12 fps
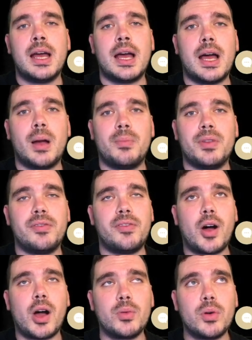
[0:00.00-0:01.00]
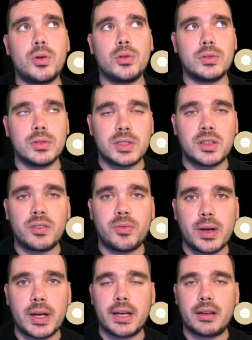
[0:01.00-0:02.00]
Um, the firewall
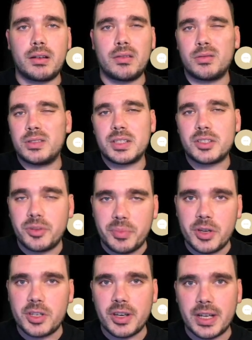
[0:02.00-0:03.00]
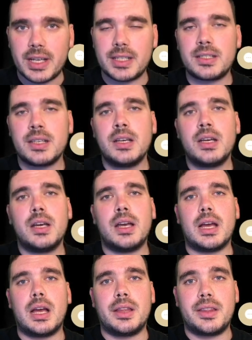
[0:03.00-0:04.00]
software or distribution, I guess,
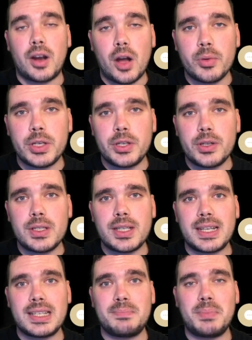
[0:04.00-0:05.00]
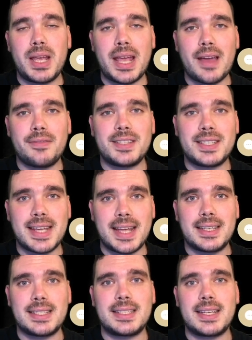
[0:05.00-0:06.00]
uh, that I would use is
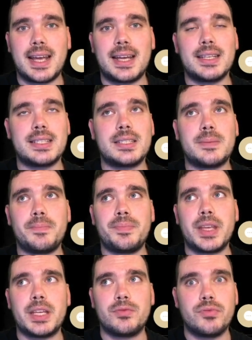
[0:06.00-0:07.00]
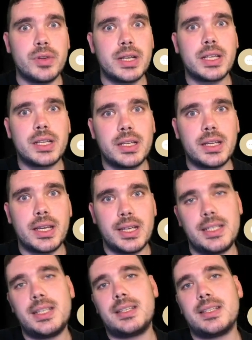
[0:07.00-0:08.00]
pfSense, and it's it's really
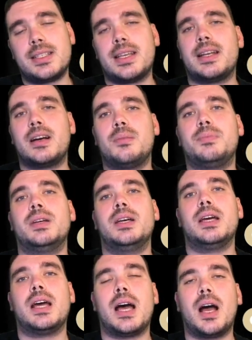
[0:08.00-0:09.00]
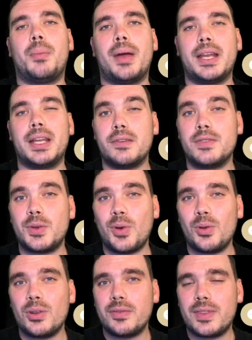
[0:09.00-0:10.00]
easy to set up. Um, and it gives you
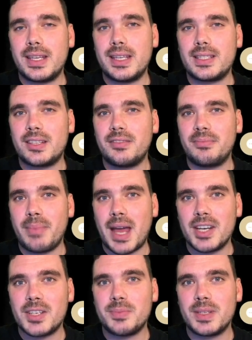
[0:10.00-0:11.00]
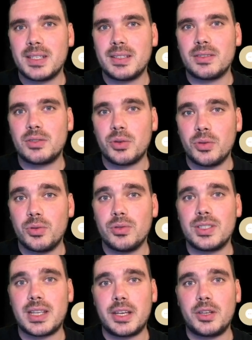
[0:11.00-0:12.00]
all of the sort of management
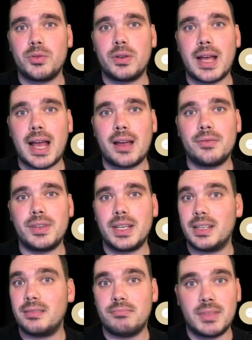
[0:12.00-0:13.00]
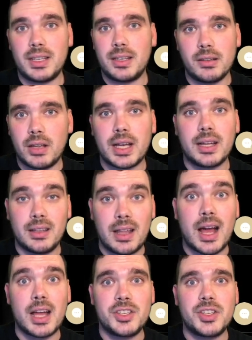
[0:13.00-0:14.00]
tools that you would have in like a
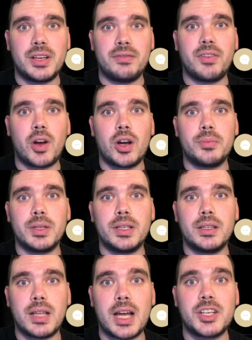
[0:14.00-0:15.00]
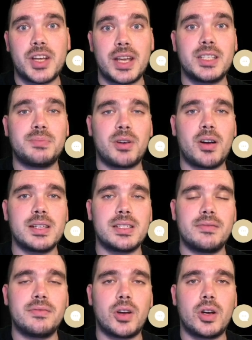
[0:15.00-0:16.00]
large environment, large enterprise
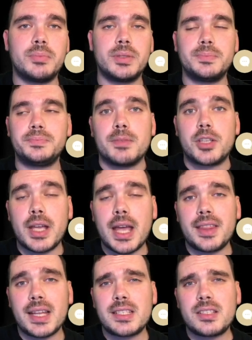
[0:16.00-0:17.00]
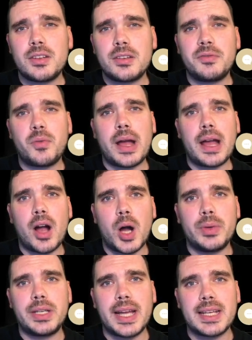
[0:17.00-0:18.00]
environment. So yeah, that's sort of where I
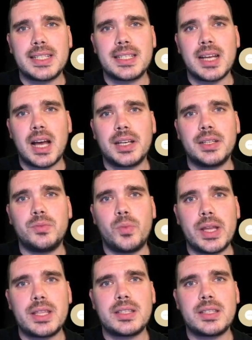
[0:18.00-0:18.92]
would get started with